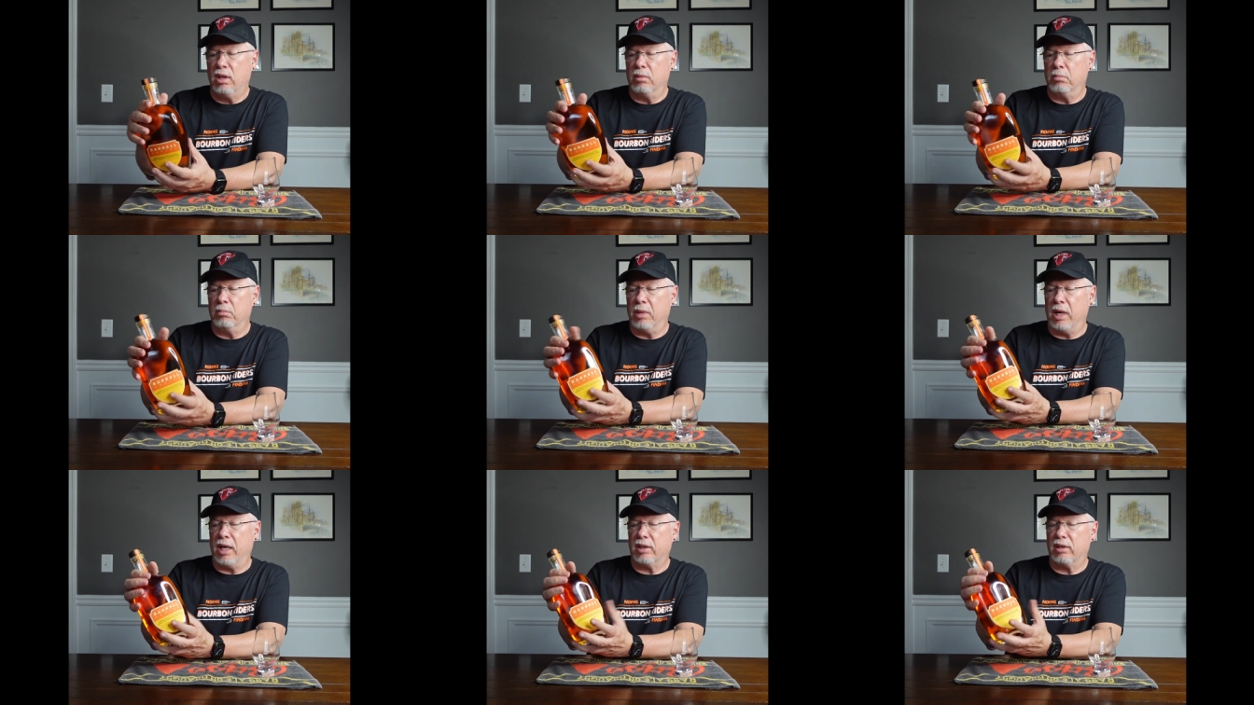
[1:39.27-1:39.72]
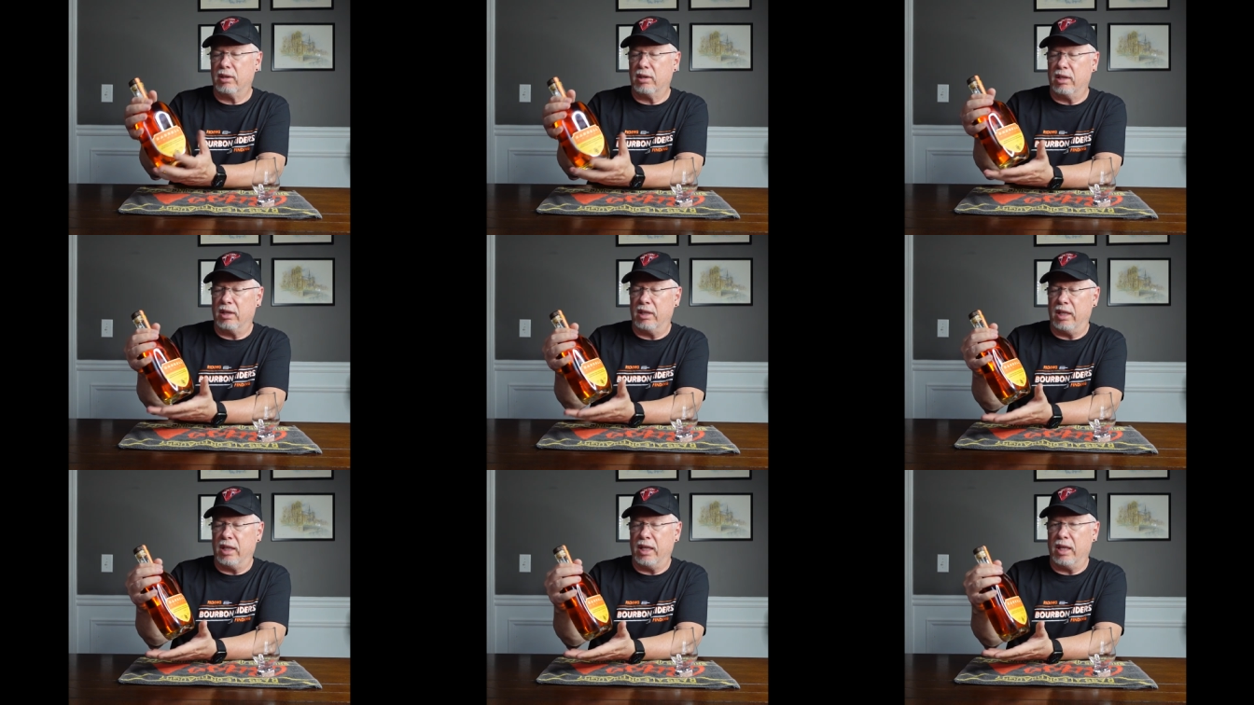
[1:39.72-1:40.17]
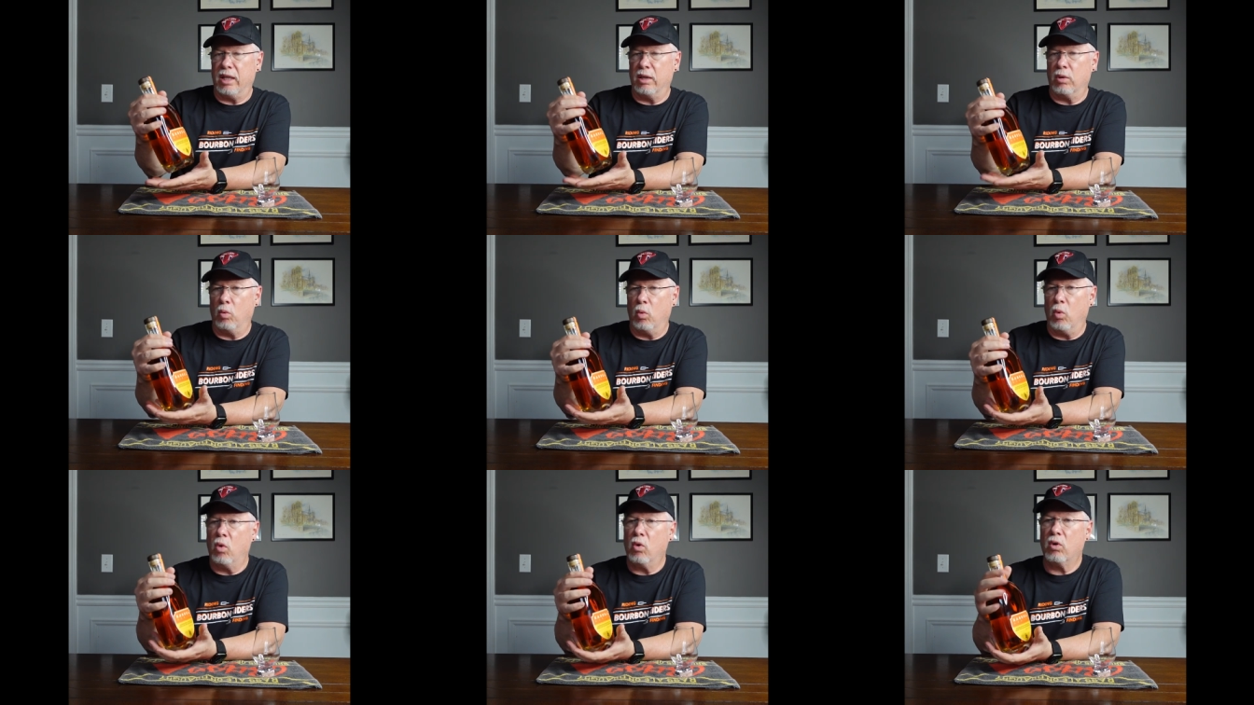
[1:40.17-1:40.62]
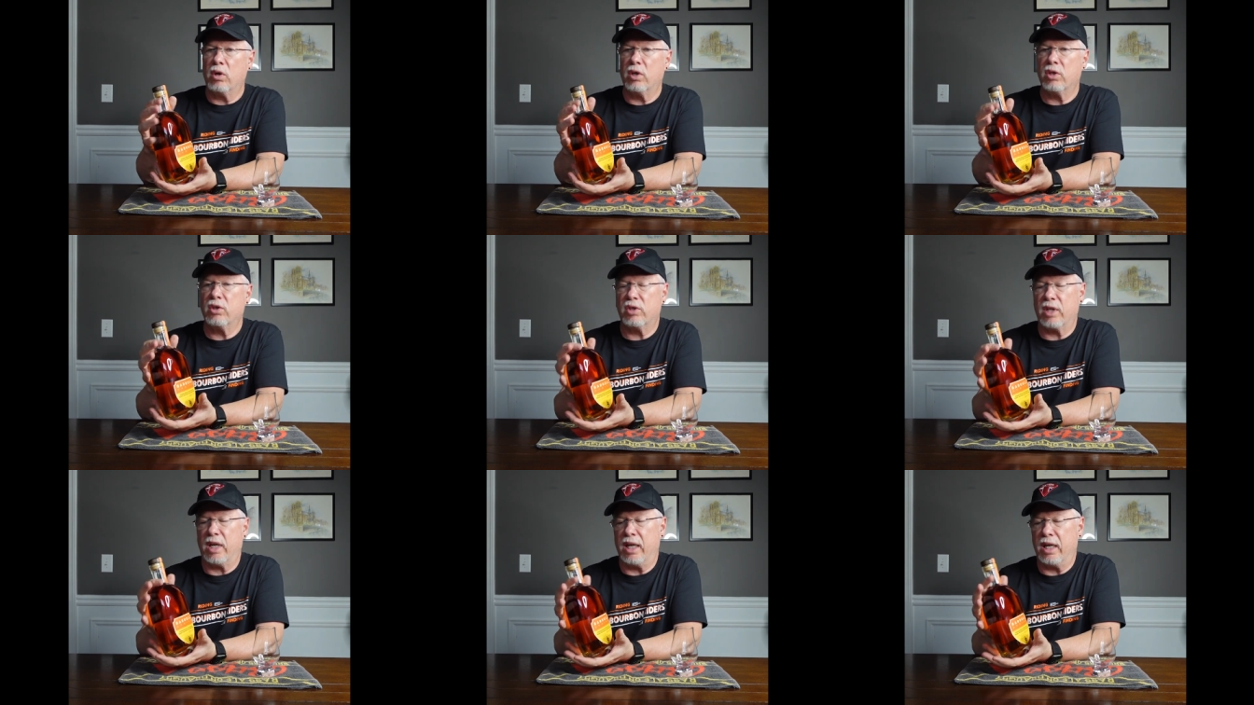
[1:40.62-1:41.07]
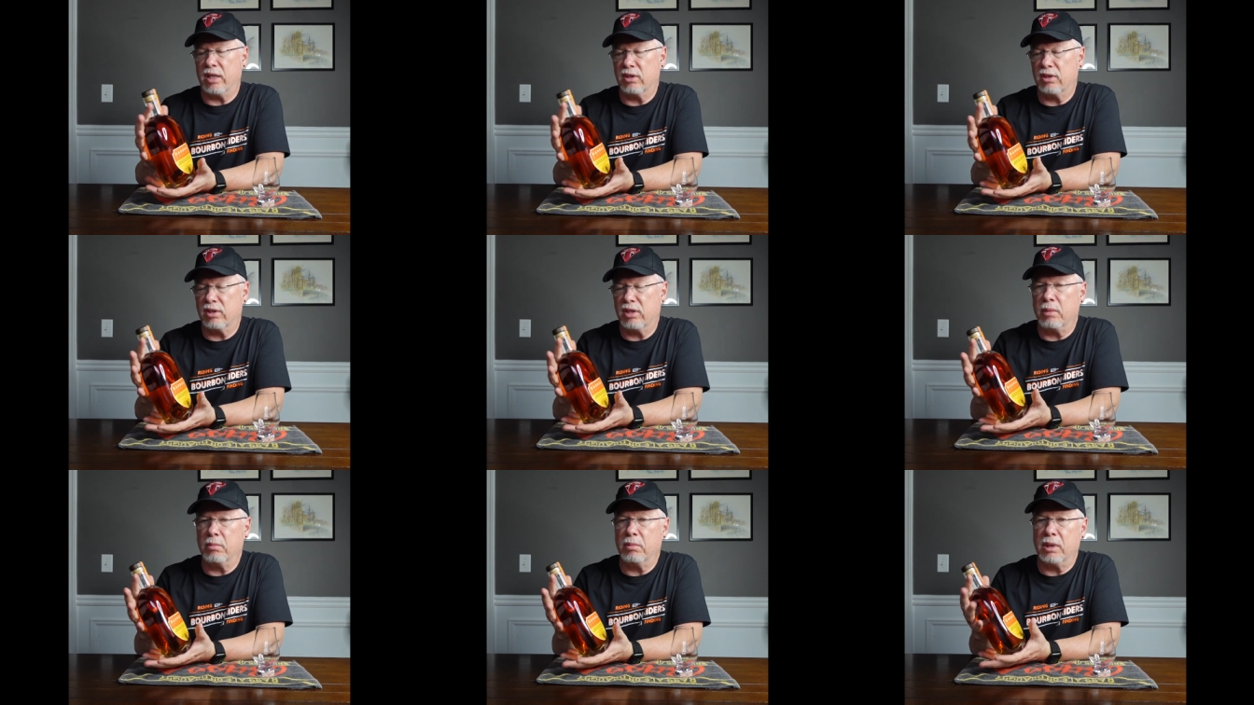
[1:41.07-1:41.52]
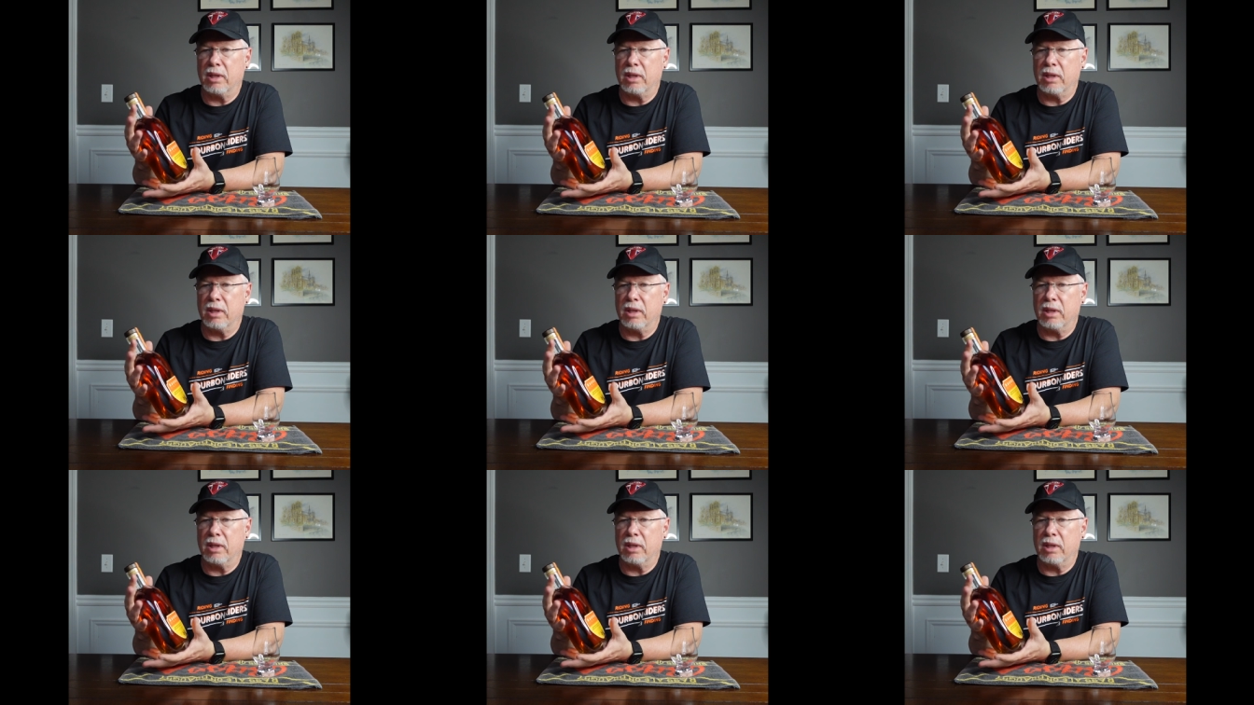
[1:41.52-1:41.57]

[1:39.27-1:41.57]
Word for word: but the awards and some